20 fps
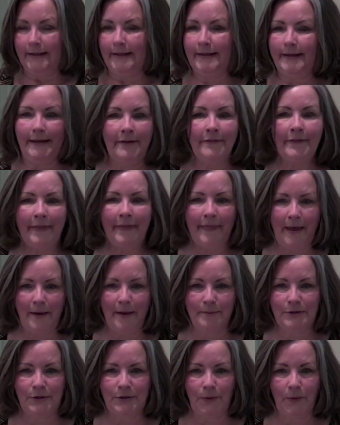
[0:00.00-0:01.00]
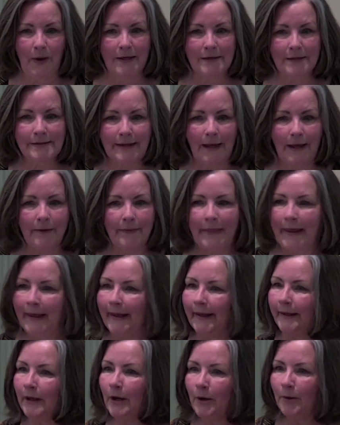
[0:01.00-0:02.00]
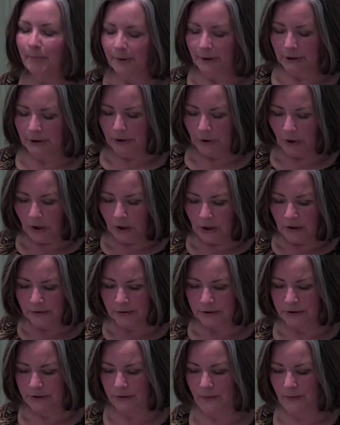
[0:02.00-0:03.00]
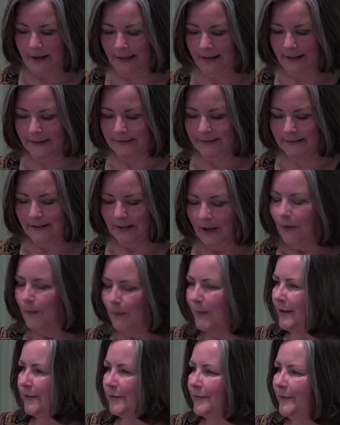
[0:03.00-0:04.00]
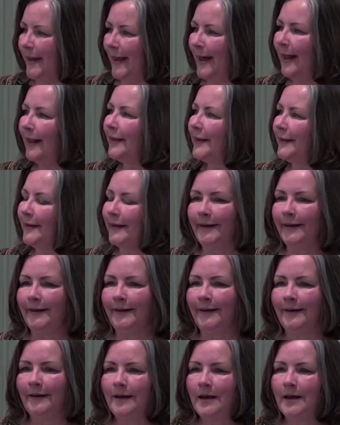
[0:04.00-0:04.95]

given them to us, that they belong to us, when in reality,